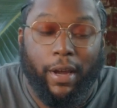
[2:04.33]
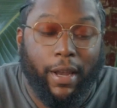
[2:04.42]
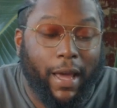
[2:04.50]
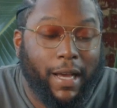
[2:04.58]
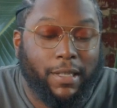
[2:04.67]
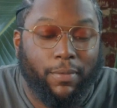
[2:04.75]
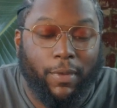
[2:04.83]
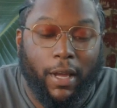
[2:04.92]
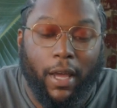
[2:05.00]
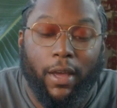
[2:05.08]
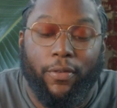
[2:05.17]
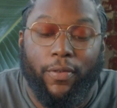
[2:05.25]
and asked me
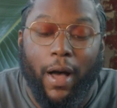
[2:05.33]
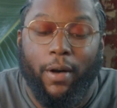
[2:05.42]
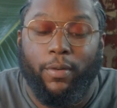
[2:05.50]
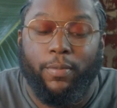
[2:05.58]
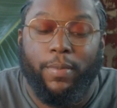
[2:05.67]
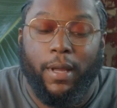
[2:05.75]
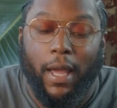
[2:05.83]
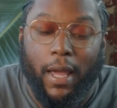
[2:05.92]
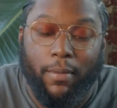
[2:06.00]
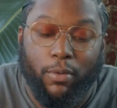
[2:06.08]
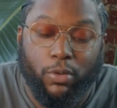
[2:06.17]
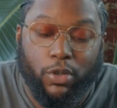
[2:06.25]
if I would be
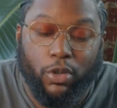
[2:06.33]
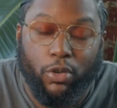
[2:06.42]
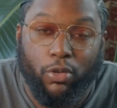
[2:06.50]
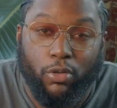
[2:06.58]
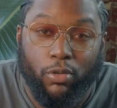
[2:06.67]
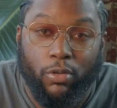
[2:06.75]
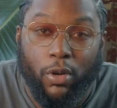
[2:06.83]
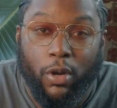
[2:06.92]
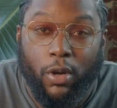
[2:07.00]
able to